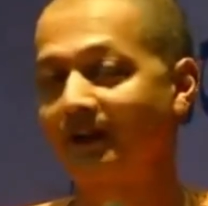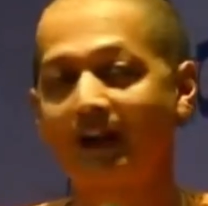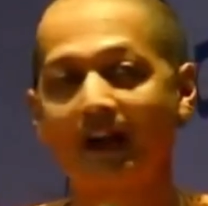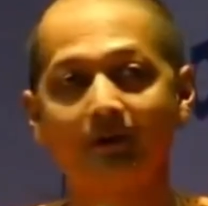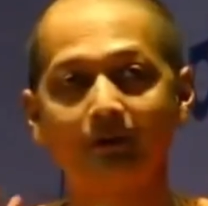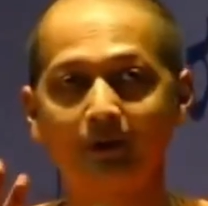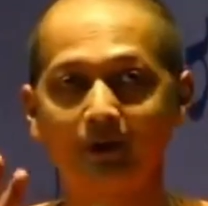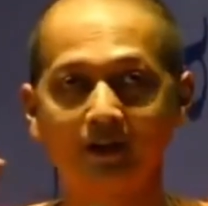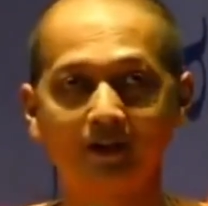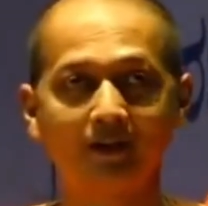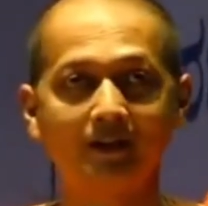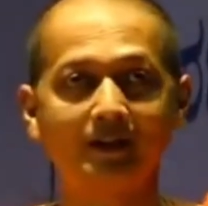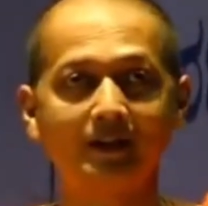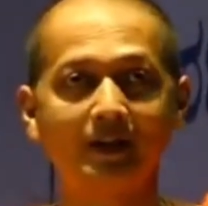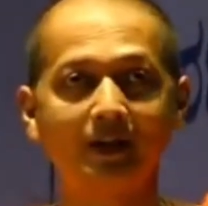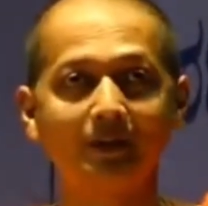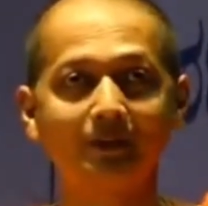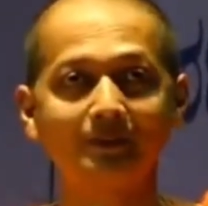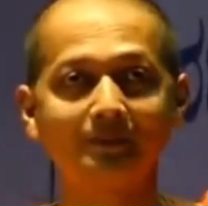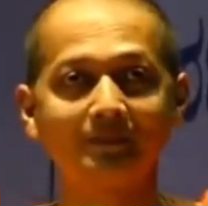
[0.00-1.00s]
Have you written it
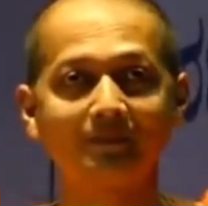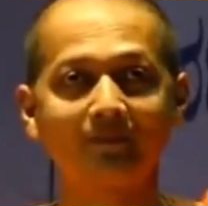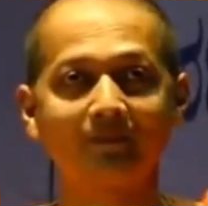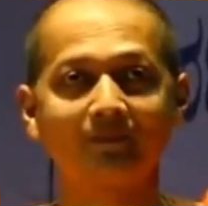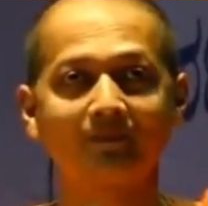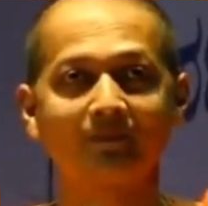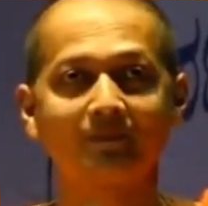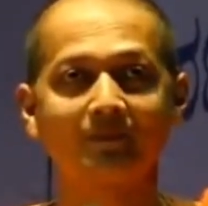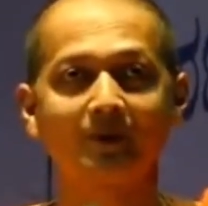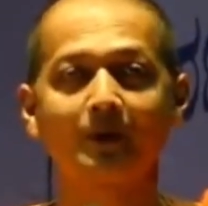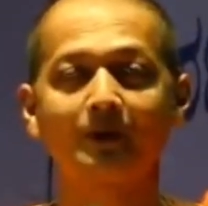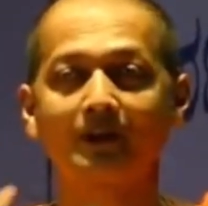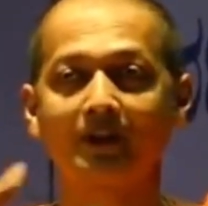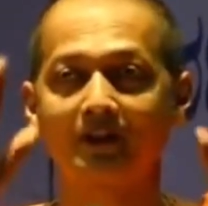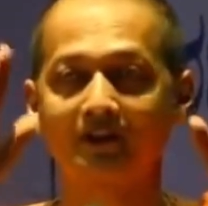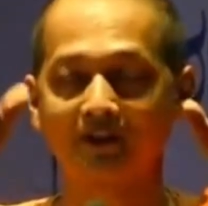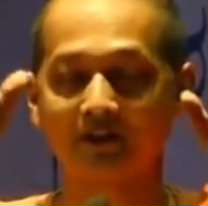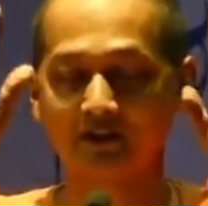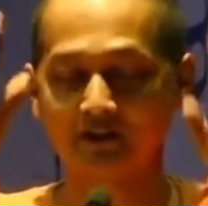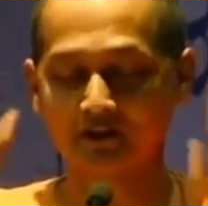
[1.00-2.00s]
down? Okay,
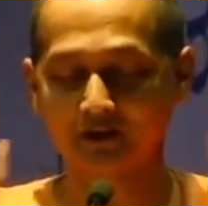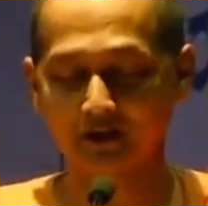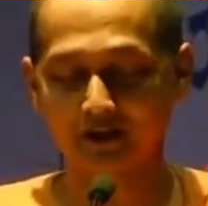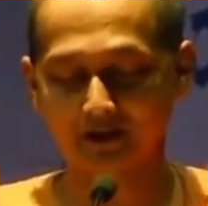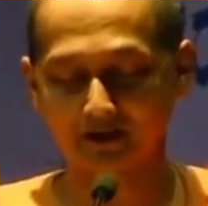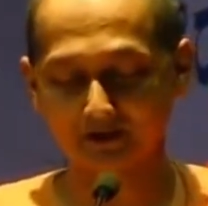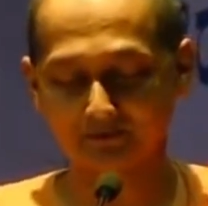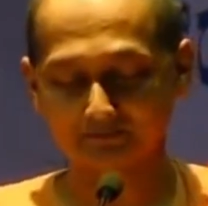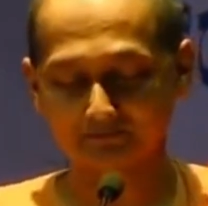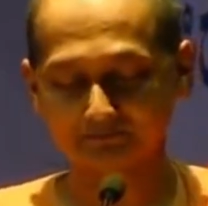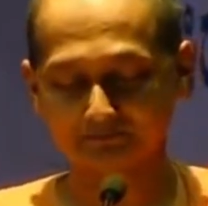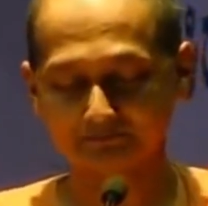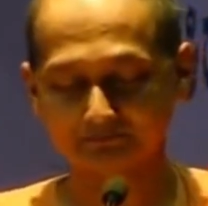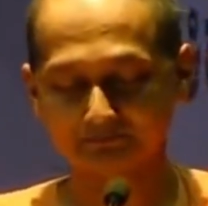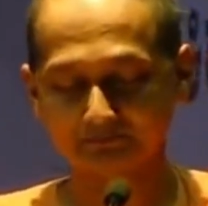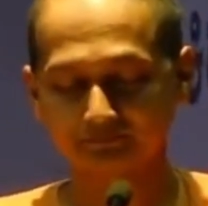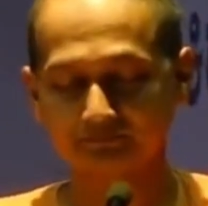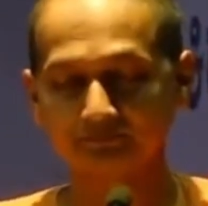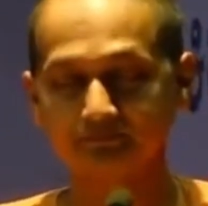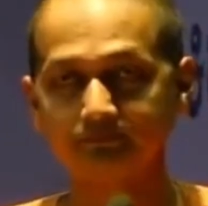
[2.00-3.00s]
sit straight.
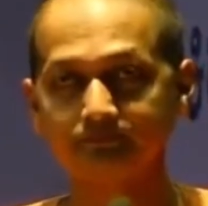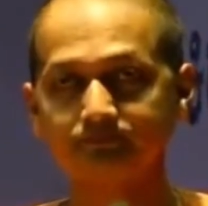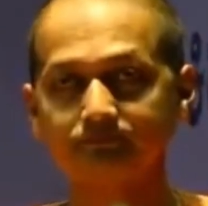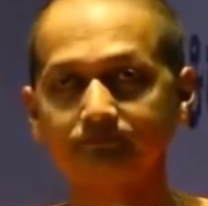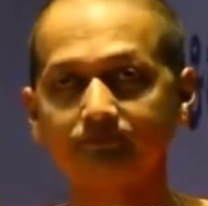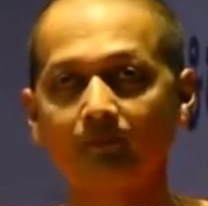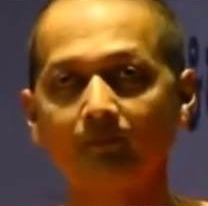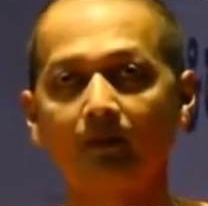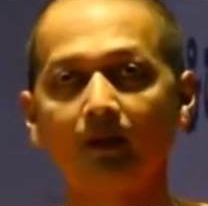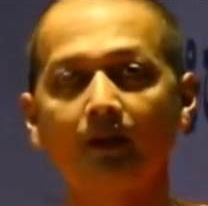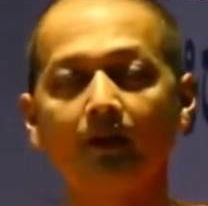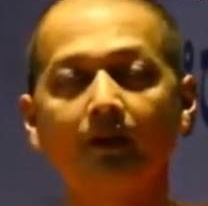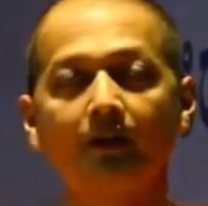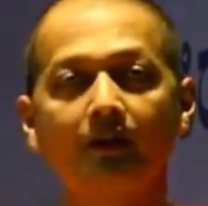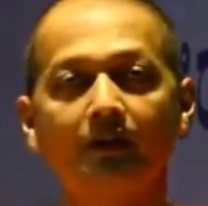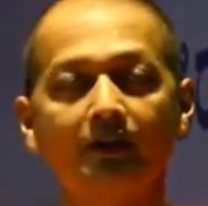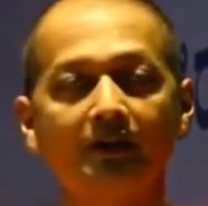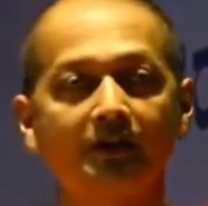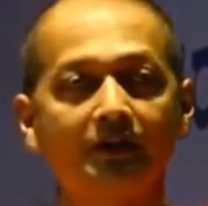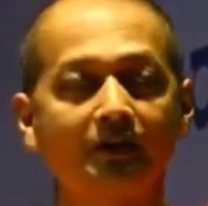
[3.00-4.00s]

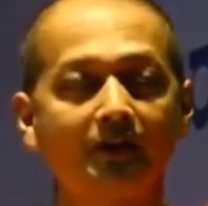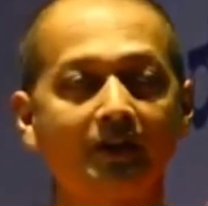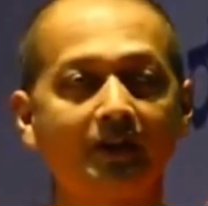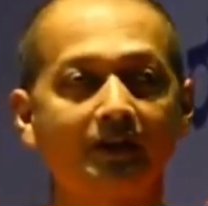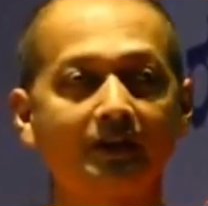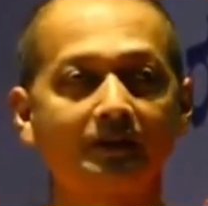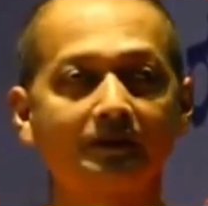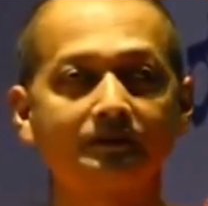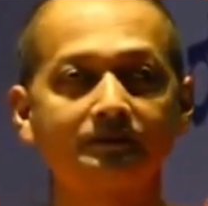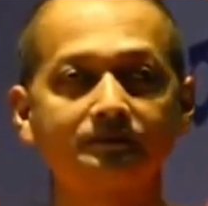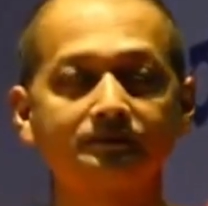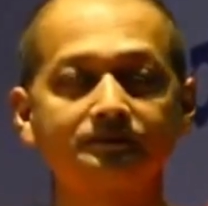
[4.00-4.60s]
Sit straight.